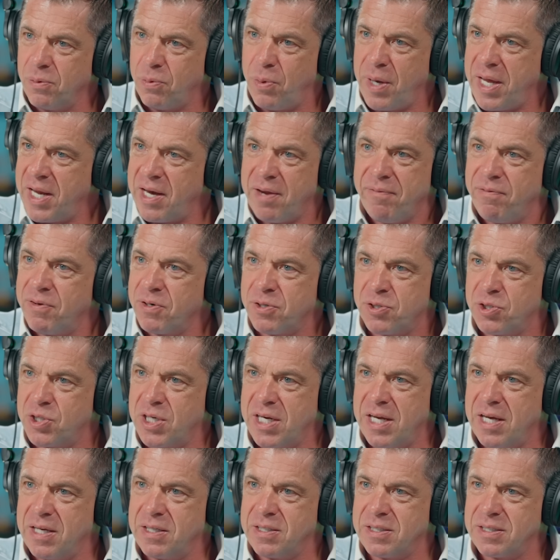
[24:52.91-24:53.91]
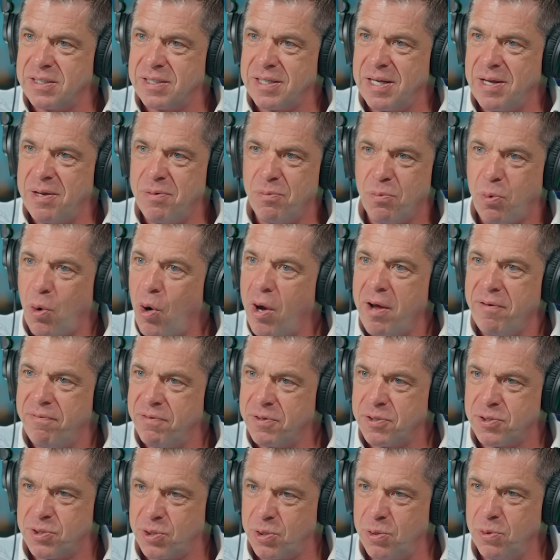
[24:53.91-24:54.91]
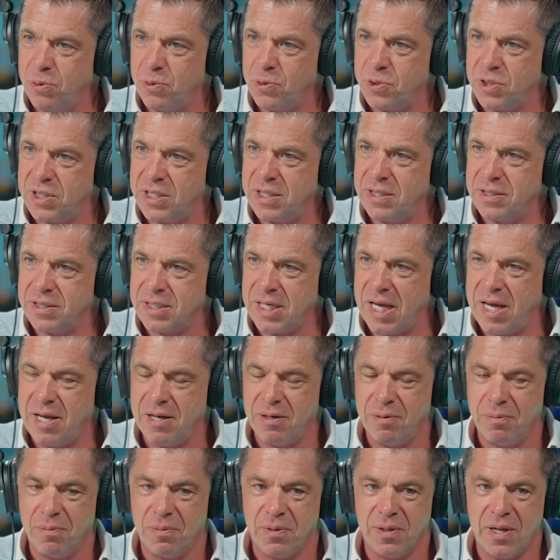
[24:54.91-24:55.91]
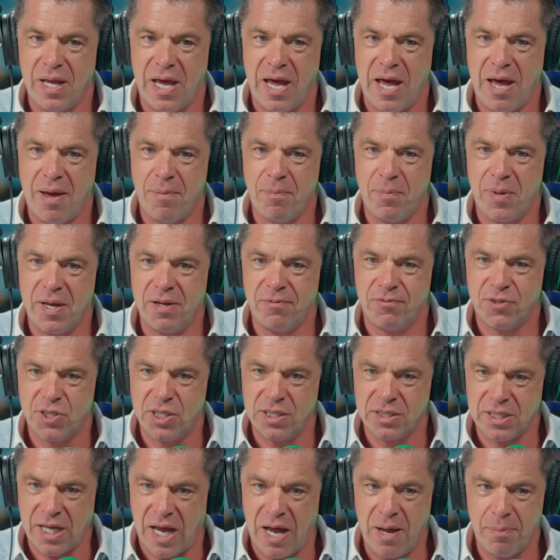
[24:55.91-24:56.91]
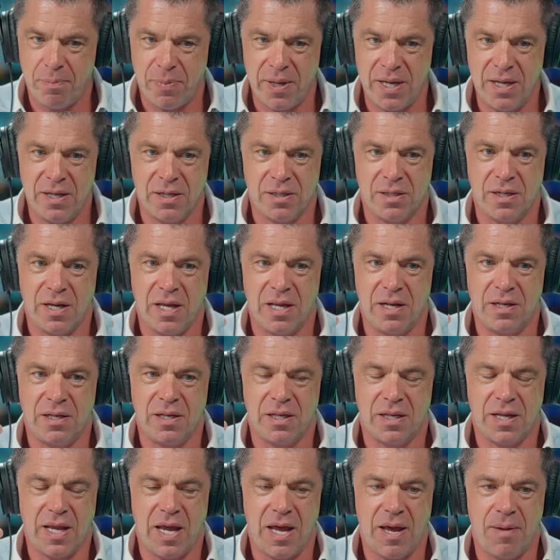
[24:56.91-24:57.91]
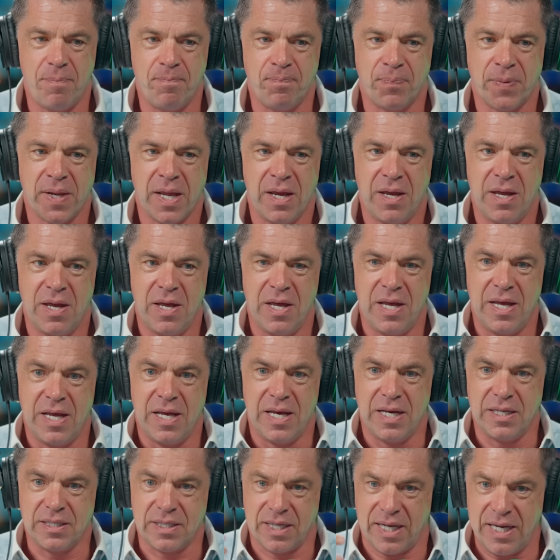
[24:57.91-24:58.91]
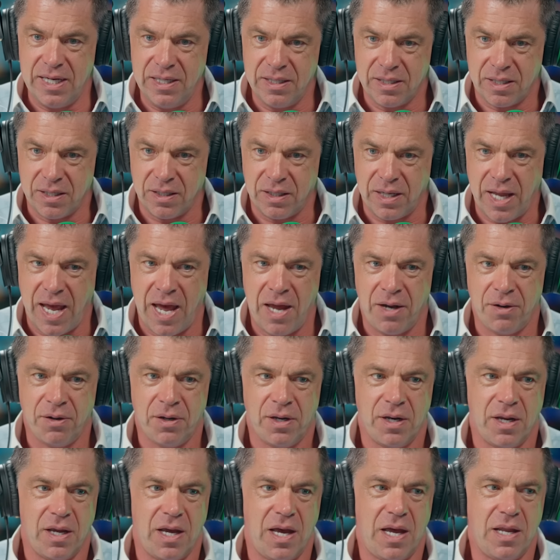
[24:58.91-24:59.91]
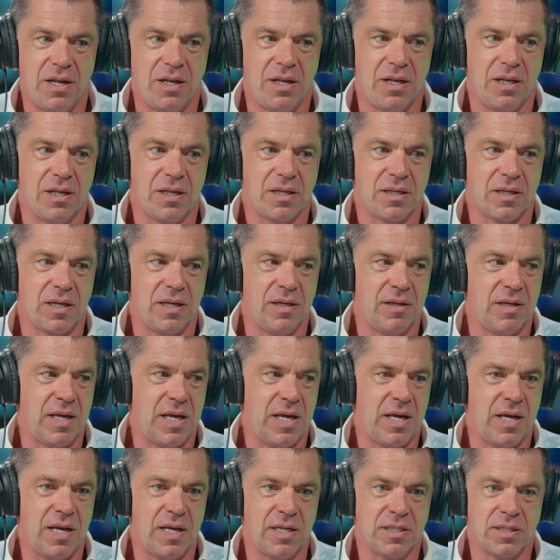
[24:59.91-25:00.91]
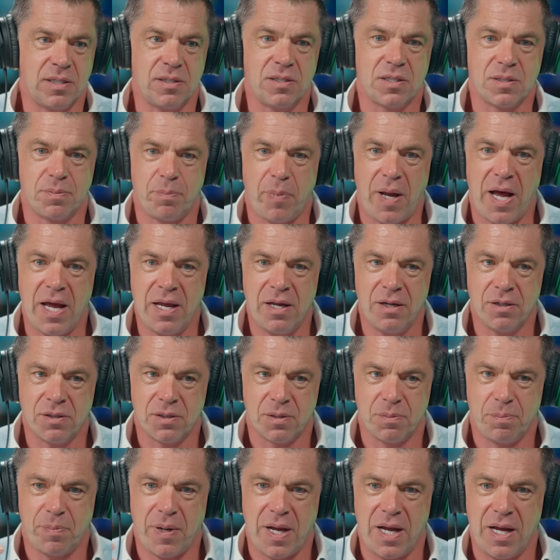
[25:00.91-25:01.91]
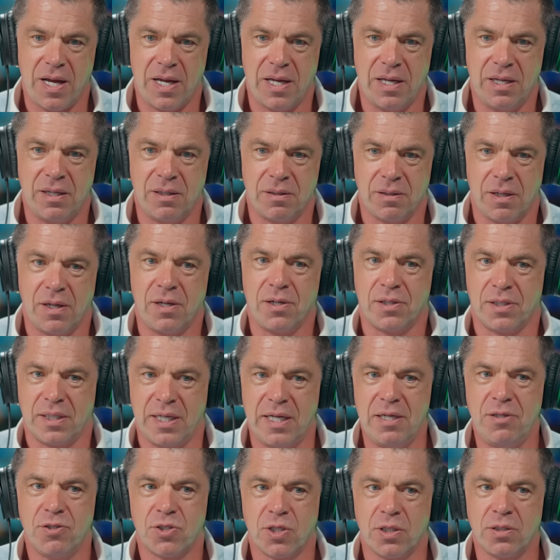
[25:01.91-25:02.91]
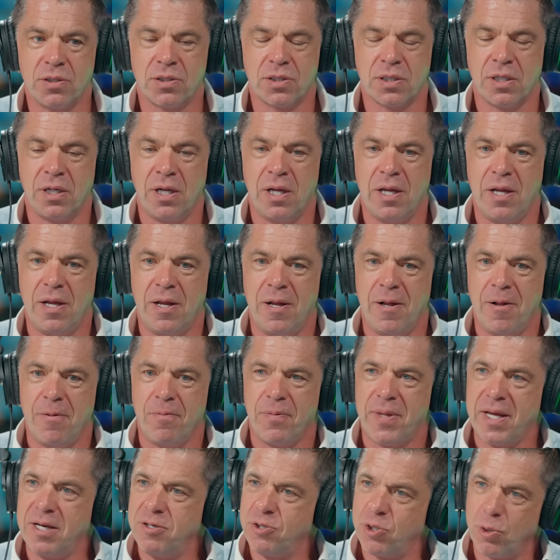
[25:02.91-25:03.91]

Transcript: wherever she is, in whatever school she's in, if she's happy and is keen to learn and is inspired by her teachers, then